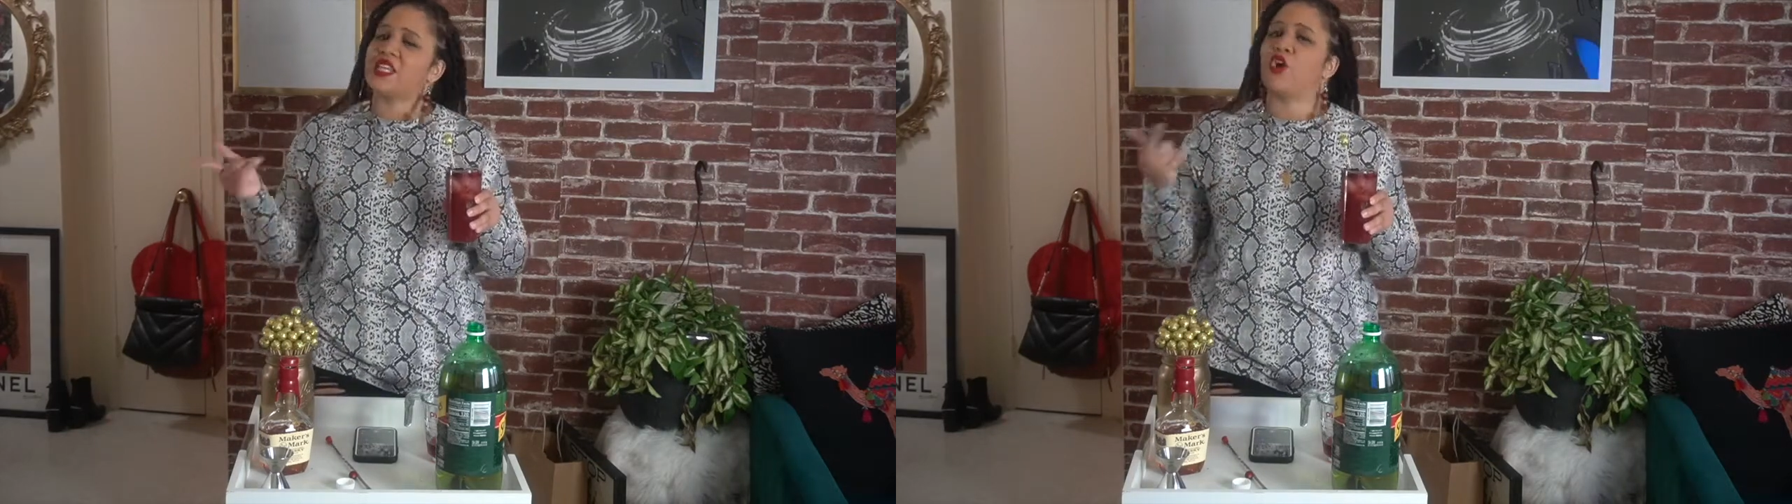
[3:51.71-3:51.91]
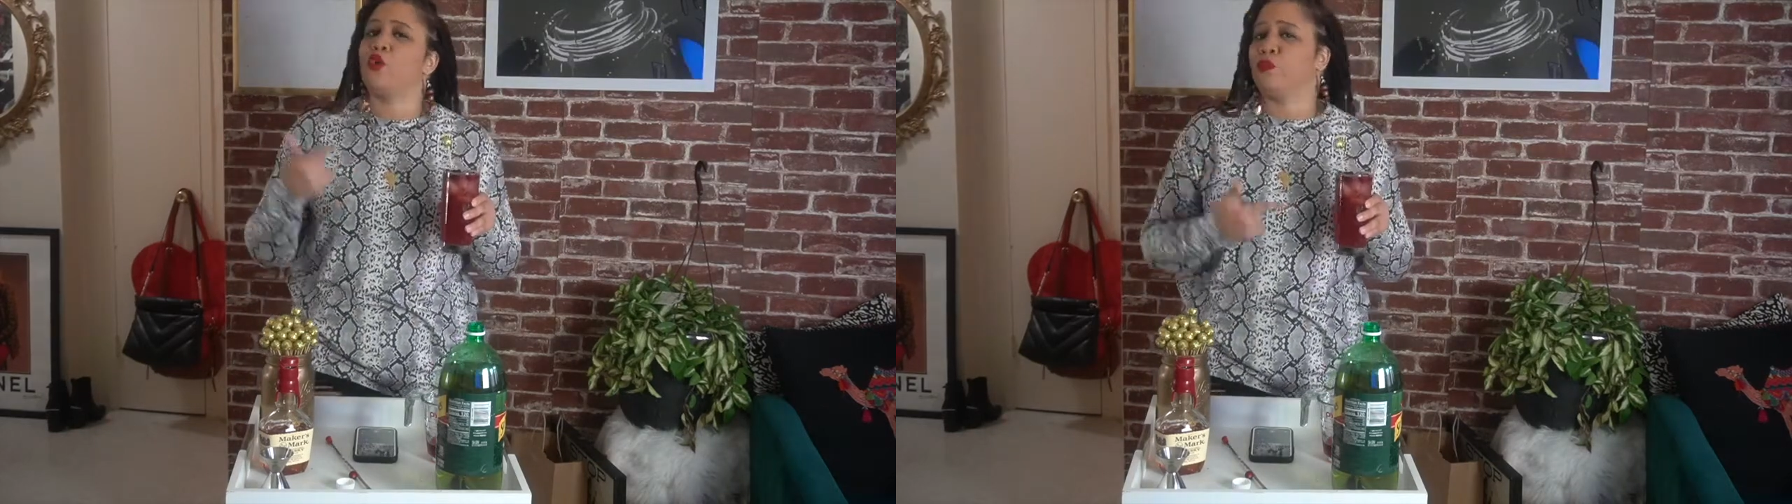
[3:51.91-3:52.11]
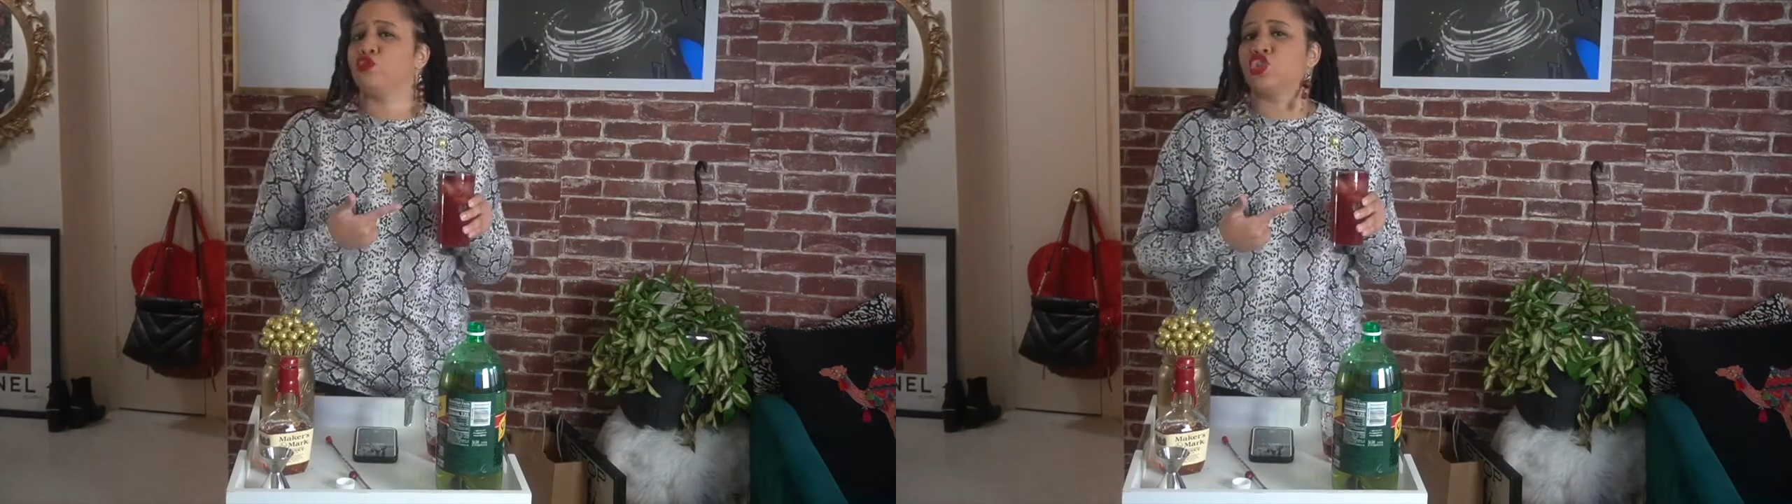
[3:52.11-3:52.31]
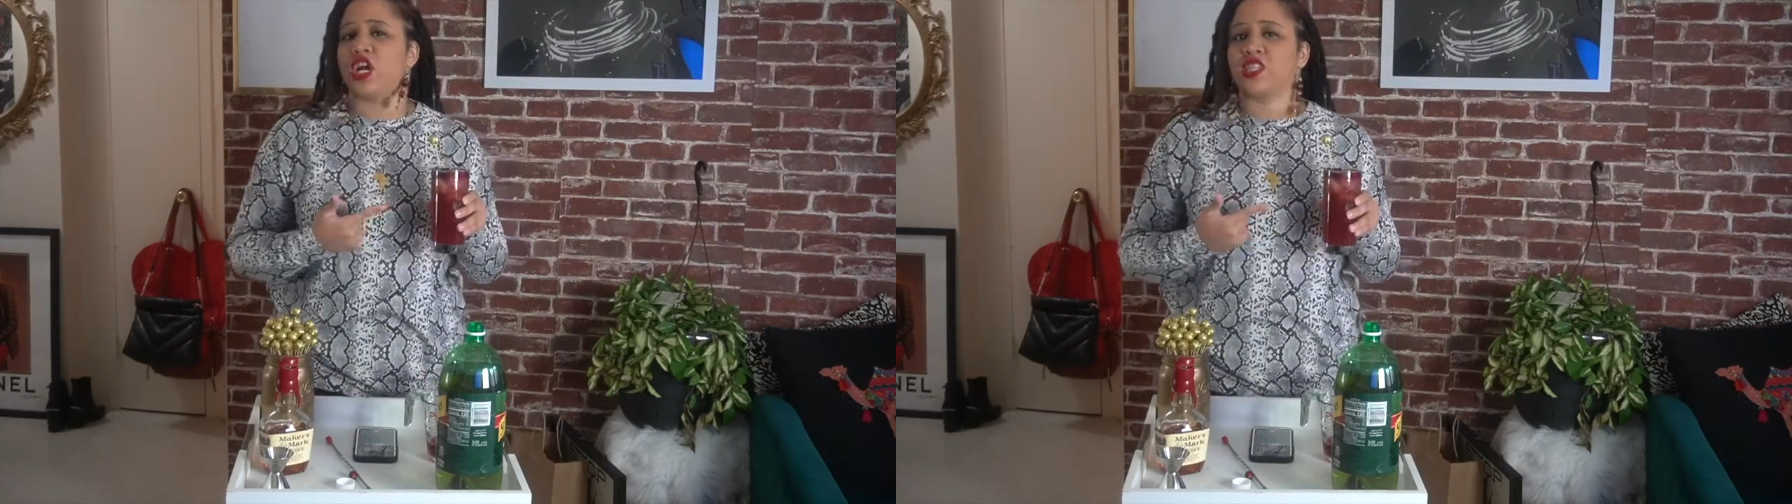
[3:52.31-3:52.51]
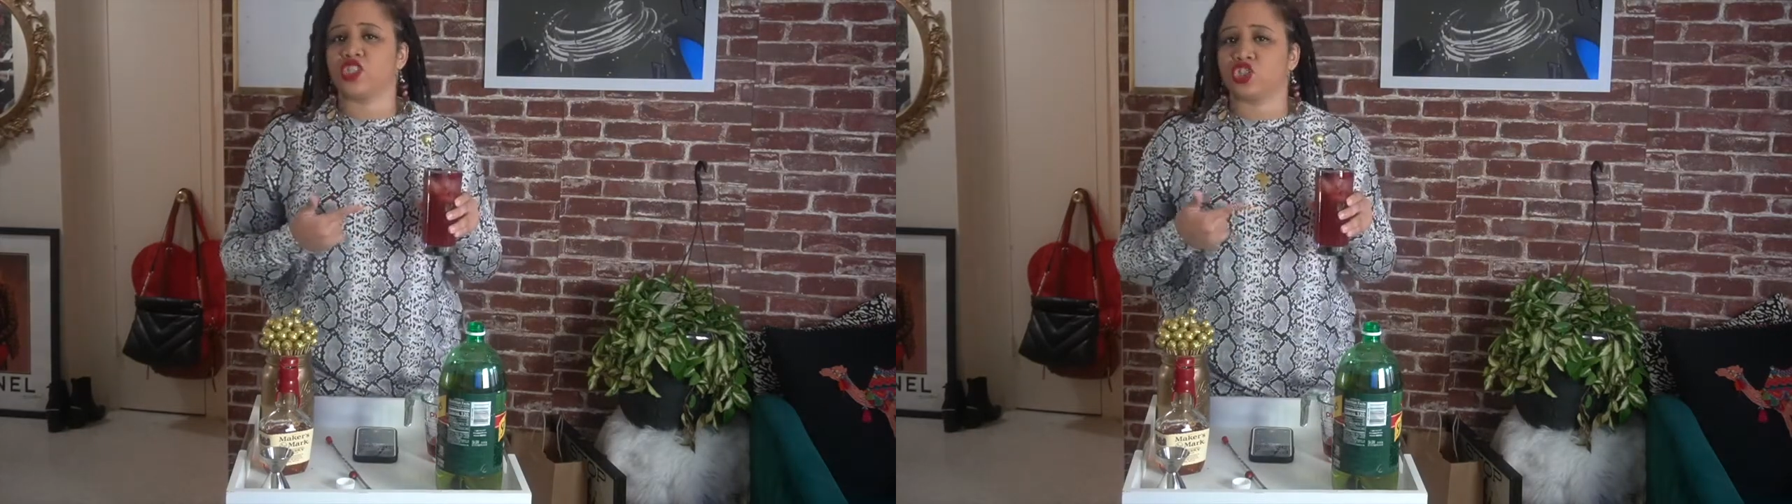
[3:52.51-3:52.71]
I hope you
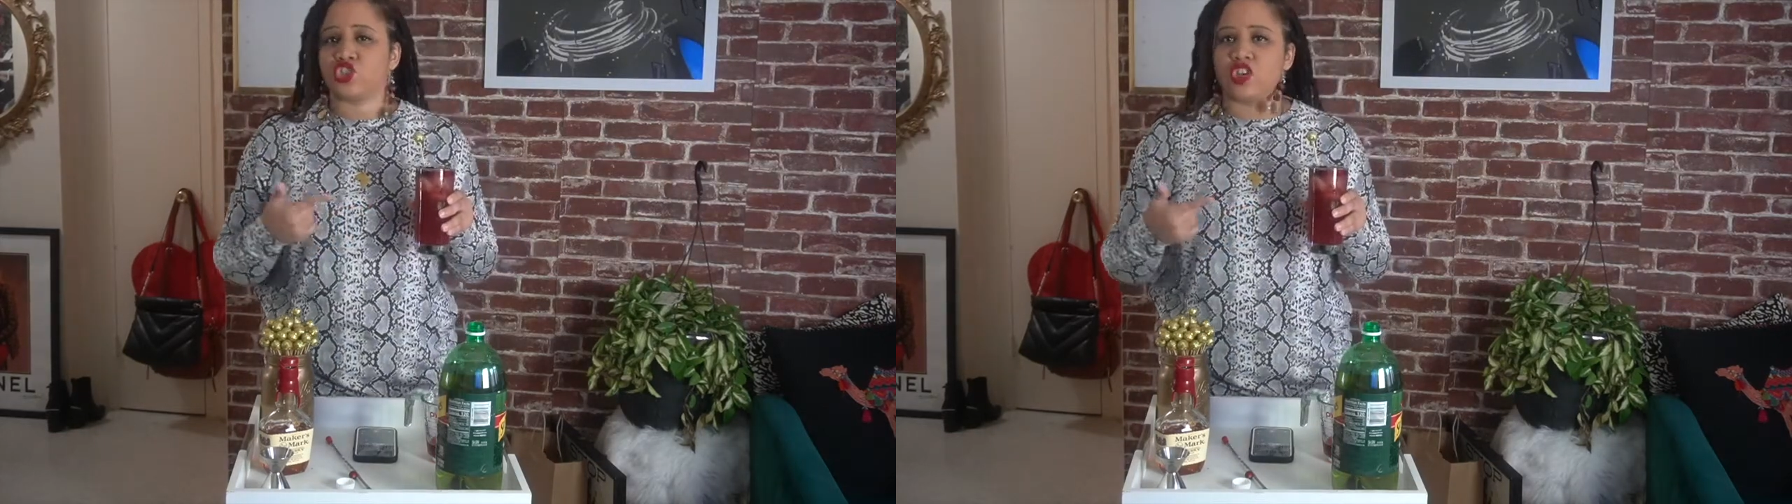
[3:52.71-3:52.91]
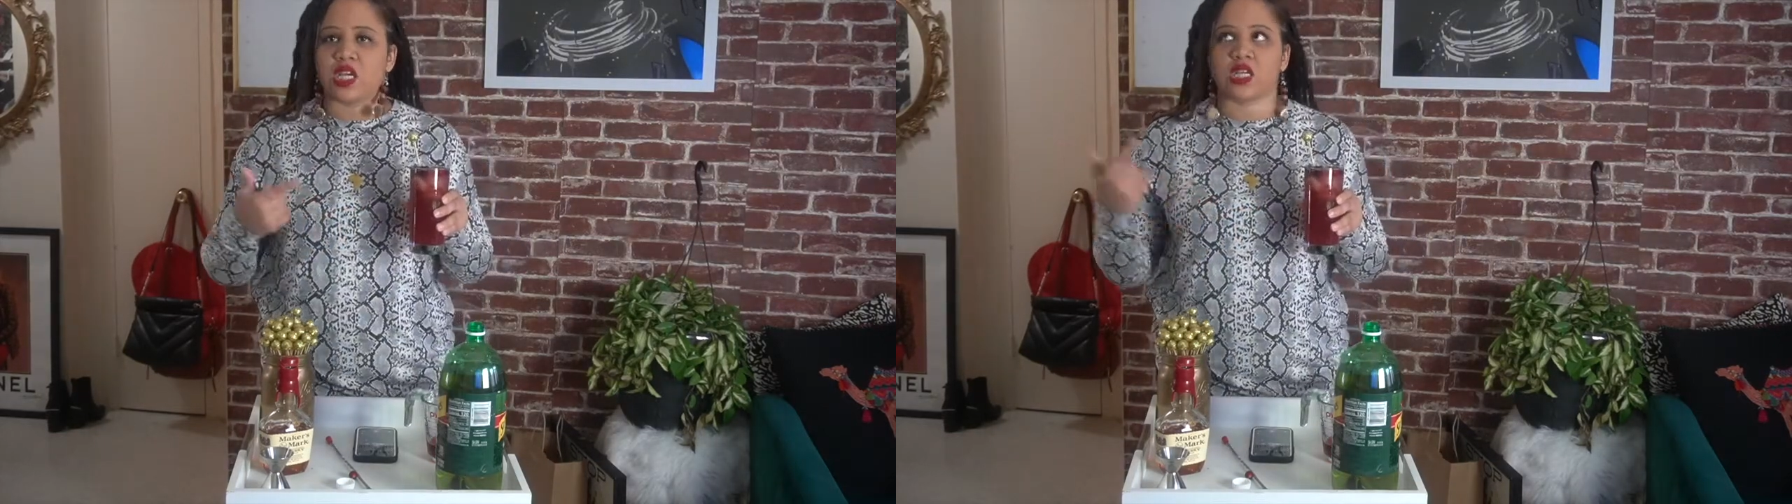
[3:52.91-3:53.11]
try this drink.